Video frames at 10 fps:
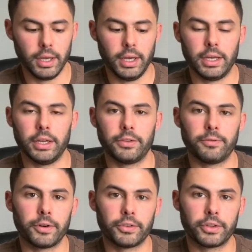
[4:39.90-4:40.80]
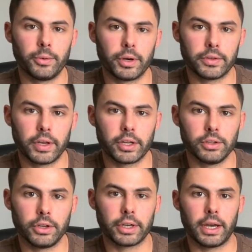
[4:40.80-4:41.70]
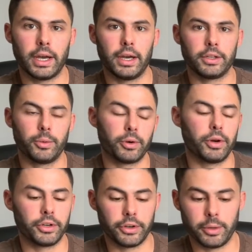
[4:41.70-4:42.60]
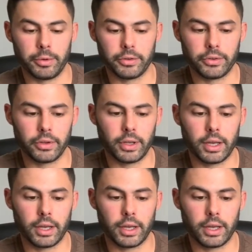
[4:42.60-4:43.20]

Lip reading: Is first, you want to take a look at, you want to run your numbers.